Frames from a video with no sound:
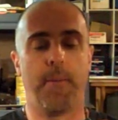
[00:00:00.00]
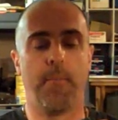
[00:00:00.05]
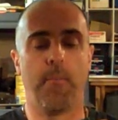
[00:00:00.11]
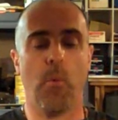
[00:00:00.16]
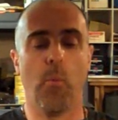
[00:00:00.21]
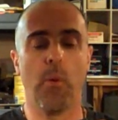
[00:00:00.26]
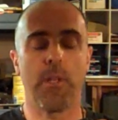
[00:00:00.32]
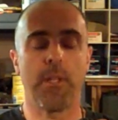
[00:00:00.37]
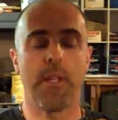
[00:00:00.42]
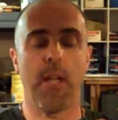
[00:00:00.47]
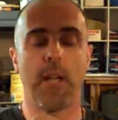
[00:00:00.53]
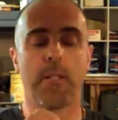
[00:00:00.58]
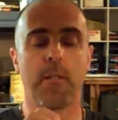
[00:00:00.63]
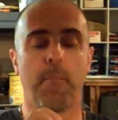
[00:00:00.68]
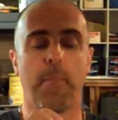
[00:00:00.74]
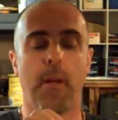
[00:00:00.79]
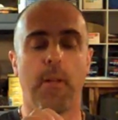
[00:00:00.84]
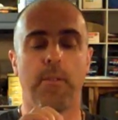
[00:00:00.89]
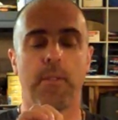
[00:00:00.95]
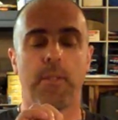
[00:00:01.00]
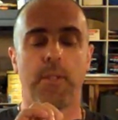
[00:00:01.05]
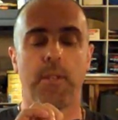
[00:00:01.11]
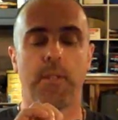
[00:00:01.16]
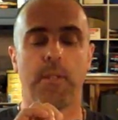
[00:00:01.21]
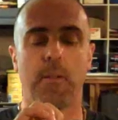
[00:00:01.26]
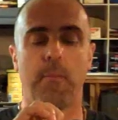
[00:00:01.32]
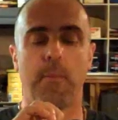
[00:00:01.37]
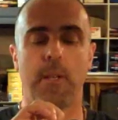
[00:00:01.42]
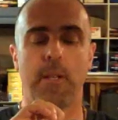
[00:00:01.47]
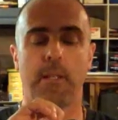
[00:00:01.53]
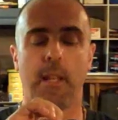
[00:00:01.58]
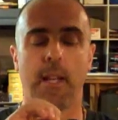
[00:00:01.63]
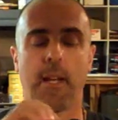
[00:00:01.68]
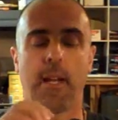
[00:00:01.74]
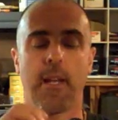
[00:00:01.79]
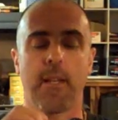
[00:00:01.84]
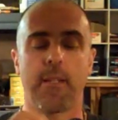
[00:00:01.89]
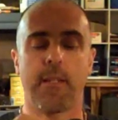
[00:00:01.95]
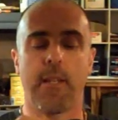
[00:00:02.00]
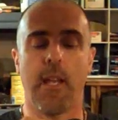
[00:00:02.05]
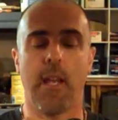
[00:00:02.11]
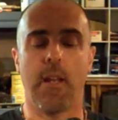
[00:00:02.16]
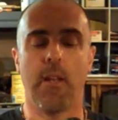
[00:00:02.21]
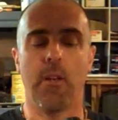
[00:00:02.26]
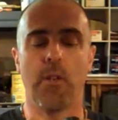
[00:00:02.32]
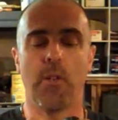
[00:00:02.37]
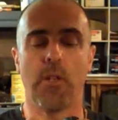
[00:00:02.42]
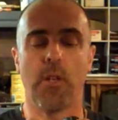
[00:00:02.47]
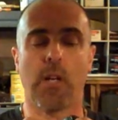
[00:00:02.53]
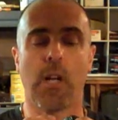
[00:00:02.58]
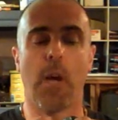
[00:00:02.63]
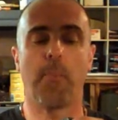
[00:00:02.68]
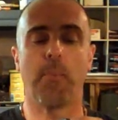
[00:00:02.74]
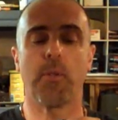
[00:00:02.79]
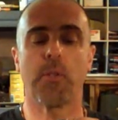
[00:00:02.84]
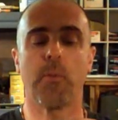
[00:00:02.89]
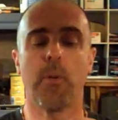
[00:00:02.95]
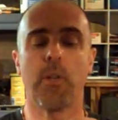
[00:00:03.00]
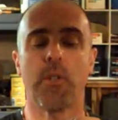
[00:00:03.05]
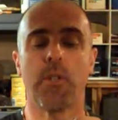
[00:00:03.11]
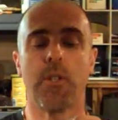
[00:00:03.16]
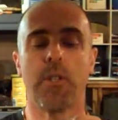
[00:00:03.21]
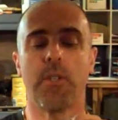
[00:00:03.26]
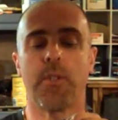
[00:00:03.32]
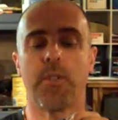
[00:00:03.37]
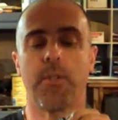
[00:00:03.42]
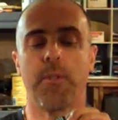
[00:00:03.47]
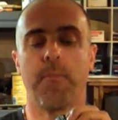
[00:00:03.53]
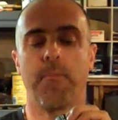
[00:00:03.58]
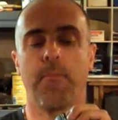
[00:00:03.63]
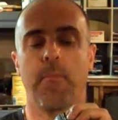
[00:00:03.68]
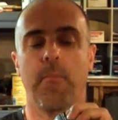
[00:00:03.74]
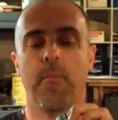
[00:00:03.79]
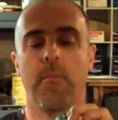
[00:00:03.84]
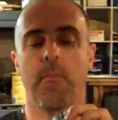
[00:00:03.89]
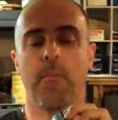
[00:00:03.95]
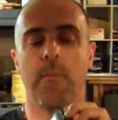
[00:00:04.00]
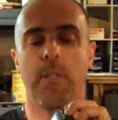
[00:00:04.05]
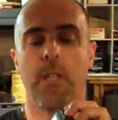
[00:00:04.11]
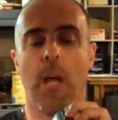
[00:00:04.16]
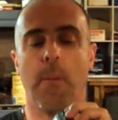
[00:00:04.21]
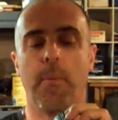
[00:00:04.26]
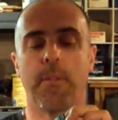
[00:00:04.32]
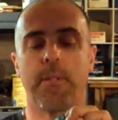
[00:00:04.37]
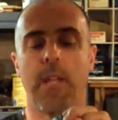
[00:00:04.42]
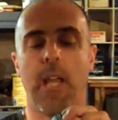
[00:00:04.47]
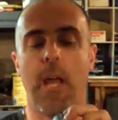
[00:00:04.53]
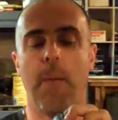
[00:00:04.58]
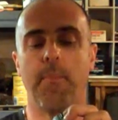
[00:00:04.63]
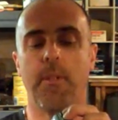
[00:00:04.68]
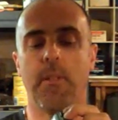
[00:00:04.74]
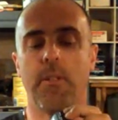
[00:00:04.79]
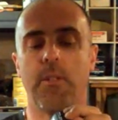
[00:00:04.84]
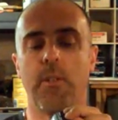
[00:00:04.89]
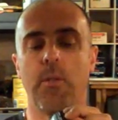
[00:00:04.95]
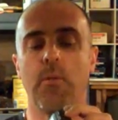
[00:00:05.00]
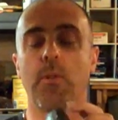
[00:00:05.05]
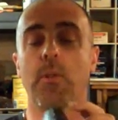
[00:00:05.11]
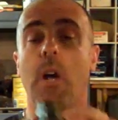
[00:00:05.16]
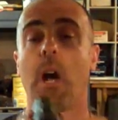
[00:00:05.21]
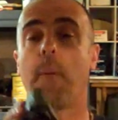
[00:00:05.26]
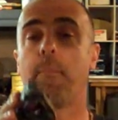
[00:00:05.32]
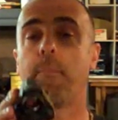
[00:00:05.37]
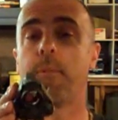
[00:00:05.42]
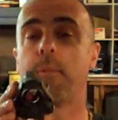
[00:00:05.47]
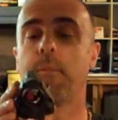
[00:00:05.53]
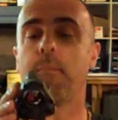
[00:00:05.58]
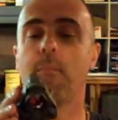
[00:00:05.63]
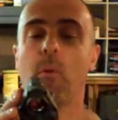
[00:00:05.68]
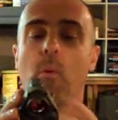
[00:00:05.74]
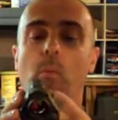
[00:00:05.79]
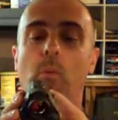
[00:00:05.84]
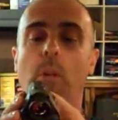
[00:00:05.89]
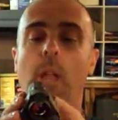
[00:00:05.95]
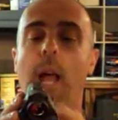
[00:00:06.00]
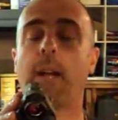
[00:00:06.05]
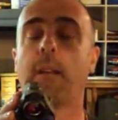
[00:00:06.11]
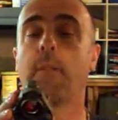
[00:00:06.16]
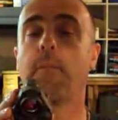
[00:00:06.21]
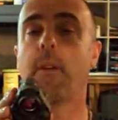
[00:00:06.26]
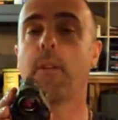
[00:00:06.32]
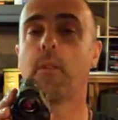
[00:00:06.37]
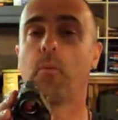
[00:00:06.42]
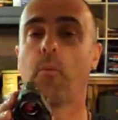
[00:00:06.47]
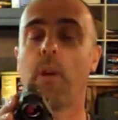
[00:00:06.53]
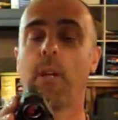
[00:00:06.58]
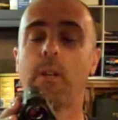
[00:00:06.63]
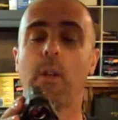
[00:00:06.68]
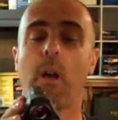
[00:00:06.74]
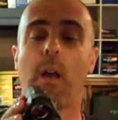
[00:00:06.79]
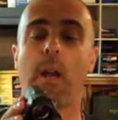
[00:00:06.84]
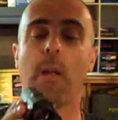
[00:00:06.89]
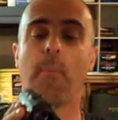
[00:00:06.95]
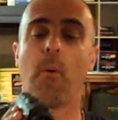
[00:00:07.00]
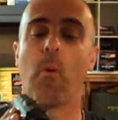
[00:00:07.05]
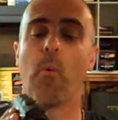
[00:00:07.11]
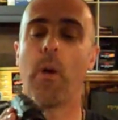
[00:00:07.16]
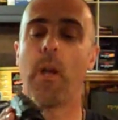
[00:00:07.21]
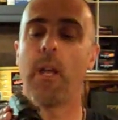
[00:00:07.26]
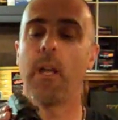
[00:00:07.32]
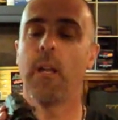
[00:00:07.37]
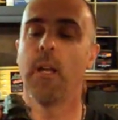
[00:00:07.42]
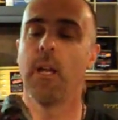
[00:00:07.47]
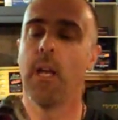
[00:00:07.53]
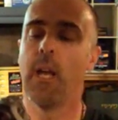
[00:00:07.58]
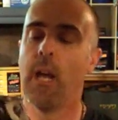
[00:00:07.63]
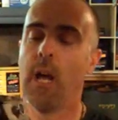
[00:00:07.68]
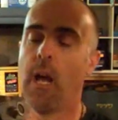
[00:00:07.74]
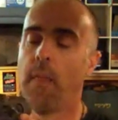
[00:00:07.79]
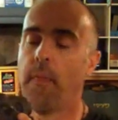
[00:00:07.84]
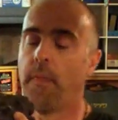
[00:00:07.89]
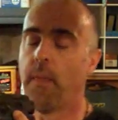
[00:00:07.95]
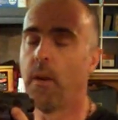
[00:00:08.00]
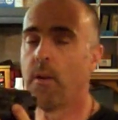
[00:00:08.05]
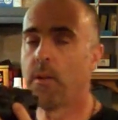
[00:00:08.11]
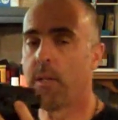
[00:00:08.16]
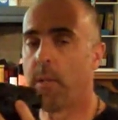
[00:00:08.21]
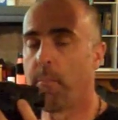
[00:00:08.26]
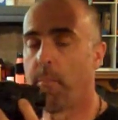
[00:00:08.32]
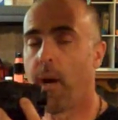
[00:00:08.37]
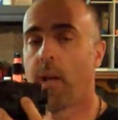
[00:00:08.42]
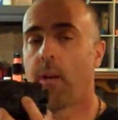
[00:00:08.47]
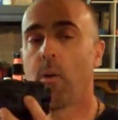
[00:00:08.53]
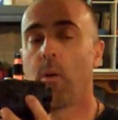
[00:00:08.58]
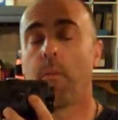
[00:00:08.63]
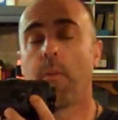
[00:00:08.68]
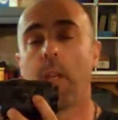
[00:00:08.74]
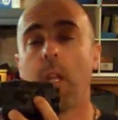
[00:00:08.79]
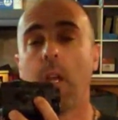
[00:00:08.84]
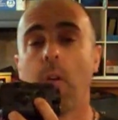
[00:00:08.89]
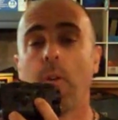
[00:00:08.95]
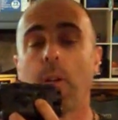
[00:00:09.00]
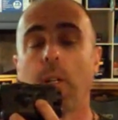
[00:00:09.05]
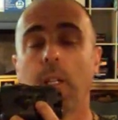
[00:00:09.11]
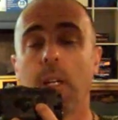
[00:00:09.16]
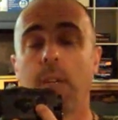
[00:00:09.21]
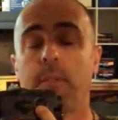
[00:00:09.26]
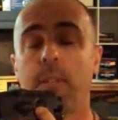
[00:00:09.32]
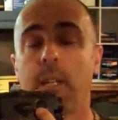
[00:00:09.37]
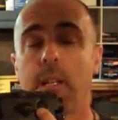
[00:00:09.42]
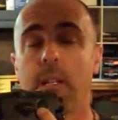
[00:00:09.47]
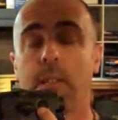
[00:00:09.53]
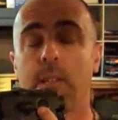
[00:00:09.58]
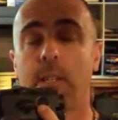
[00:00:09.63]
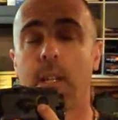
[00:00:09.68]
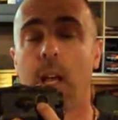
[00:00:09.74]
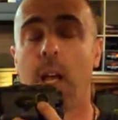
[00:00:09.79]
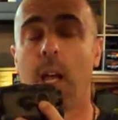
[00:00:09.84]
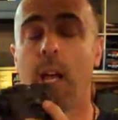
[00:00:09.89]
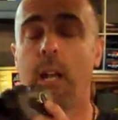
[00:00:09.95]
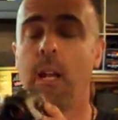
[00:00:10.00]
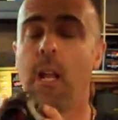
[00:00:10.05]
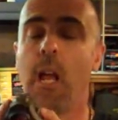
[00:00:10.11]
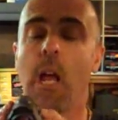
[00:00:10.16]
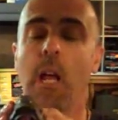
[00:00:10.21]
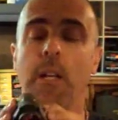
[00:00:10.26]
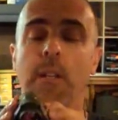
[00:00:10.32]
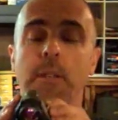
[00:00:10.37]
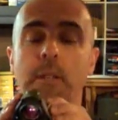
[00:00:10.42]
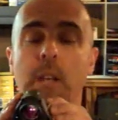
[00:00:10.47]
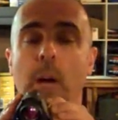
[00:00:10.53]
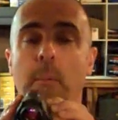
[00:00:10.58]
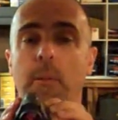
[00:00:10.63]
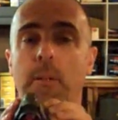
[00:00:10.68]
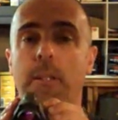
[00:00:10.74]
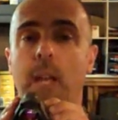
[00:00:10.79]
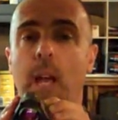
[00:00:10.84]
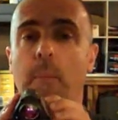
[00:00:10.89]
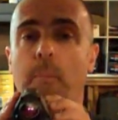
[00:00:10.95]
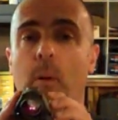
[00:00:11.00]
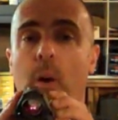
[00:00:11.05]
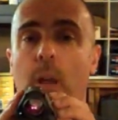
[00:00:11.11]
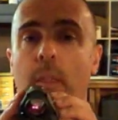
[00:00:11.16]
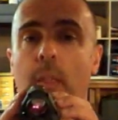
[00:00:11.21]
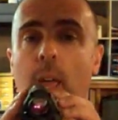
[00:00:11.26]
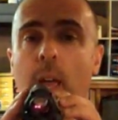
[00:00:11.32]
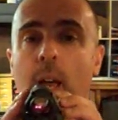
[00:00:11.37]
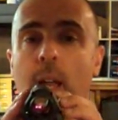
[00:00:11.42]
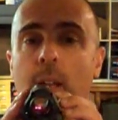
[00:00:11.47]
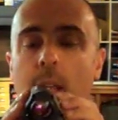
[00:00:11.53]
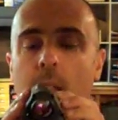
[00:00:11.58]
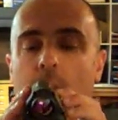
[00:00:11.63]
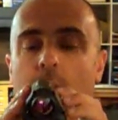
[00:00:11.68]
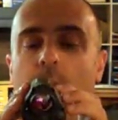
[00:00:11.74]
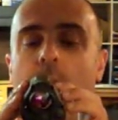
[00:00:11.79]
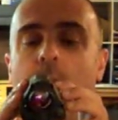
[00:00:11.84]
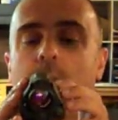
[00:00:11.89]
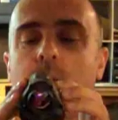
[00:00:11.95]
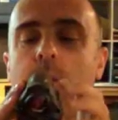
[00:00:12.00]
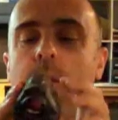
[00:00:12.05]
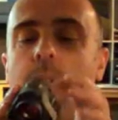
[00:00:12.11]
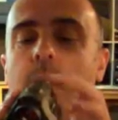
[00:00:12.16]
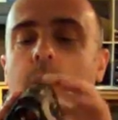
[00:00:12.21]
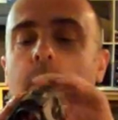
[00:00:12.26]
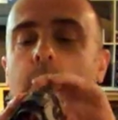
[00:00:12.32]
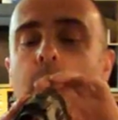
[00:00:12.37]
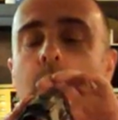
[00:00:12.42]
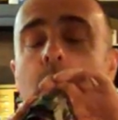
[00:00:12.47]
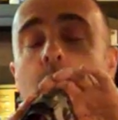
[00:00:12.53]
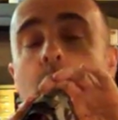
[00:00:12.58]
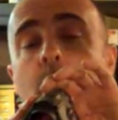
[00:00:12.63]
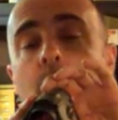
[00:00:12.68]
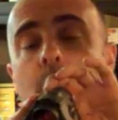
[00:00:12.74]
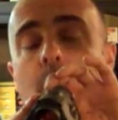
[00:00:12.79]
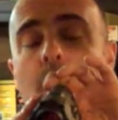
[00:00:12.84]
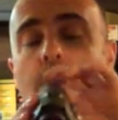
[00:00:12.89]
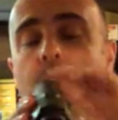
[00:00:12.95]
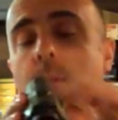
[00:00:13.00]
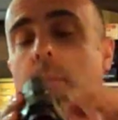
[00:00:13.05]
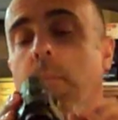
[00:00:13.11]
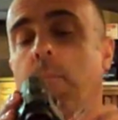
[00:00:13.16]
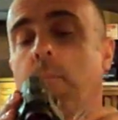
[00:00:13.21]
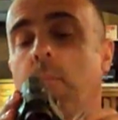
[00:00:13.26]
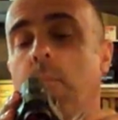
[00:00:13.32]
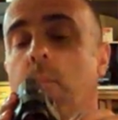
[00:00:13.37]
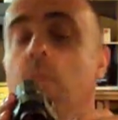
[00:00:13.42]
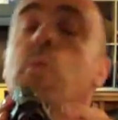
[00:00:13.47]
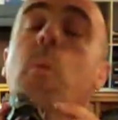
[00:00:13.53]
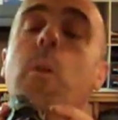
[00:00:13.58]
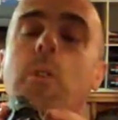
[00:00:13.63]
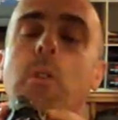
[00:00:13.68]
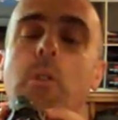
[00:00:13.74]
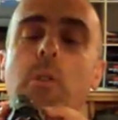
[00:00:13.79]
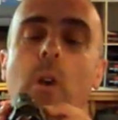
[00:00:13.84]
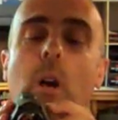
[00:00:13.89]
What's nice about the system is, like I said, a couple switches, double tap the two top will activate the red dot MOA. There is a button over here on the left hand side. Double tap on that, and that's going to give you, well, if the switch is on